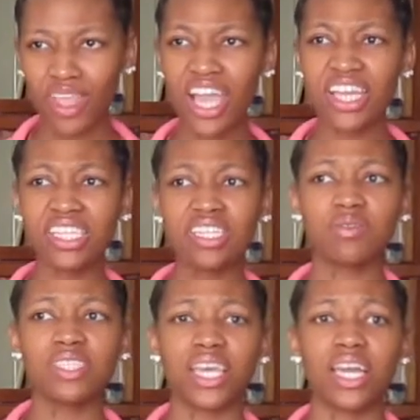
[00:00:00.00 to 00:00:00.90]
And then I
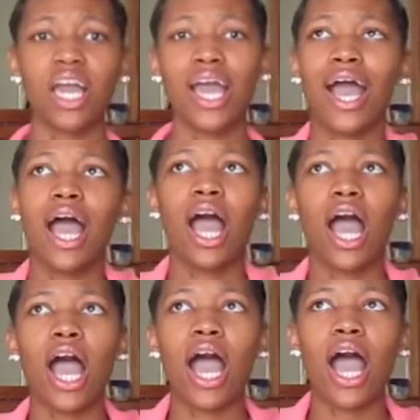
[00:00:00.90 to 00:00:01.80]
was like,
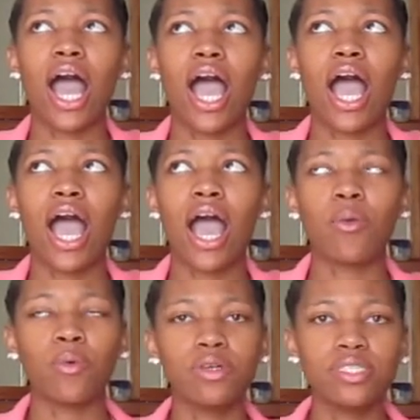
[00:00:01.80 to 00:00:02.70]
I
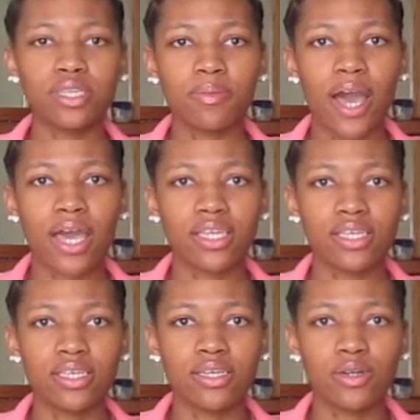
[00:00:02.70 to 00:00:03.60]
want somebody
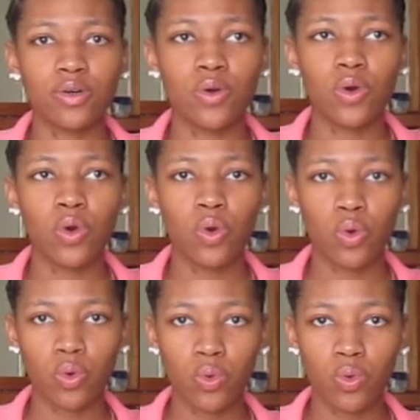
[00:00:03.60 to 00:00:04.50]

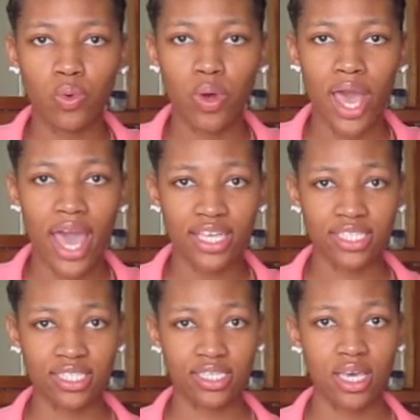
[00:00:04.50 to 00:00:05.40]
who
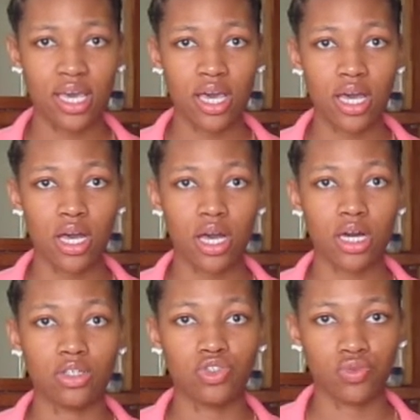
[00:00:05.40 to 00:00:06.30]
has
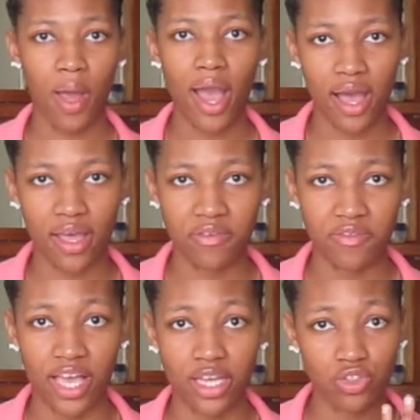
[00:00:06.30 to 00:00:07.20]
a drive,
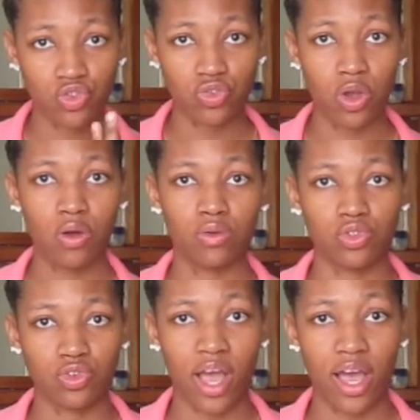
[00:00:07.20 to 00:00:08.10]
like a strong
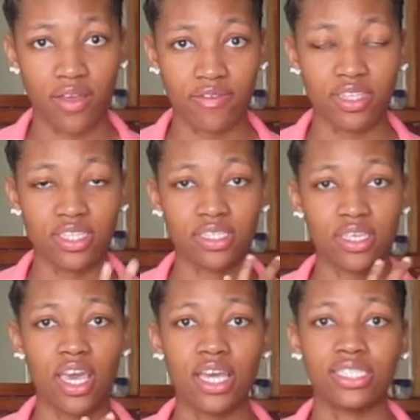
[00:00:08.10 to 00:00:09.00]
drive, and is
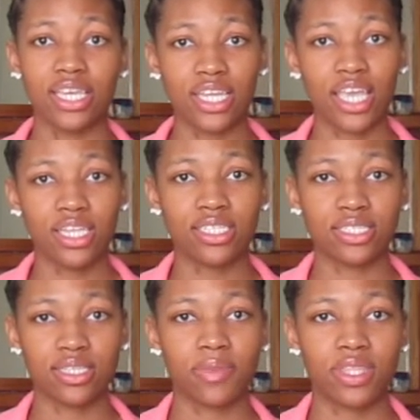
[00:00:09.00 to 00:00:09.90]
dedicated to
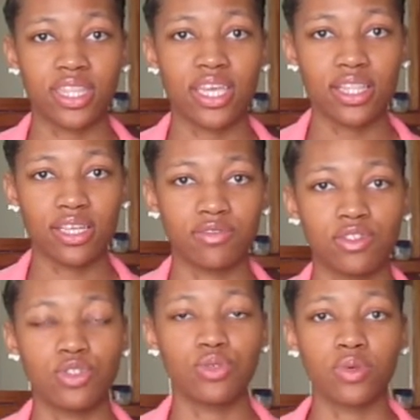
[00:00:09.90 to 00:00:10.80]
something that they love to
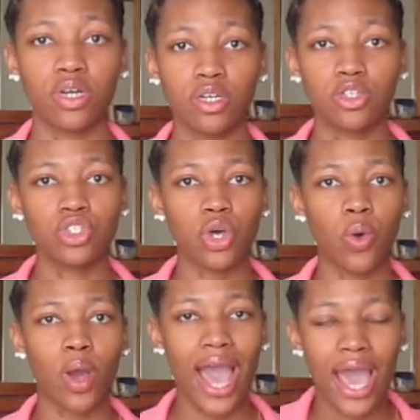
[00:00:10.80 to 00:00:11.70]
do.
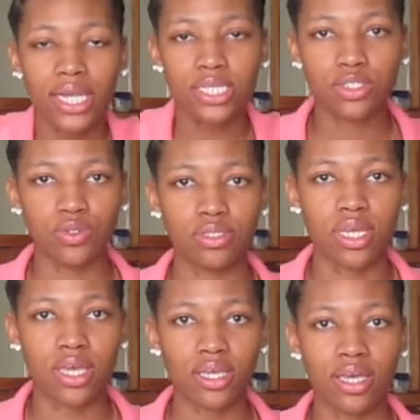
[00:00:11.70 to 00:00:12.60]
So I need to do
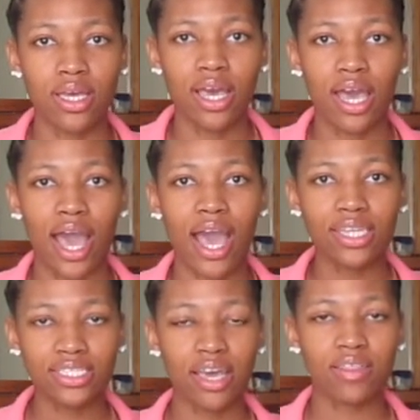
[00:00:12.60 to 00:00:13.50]
that. I need to have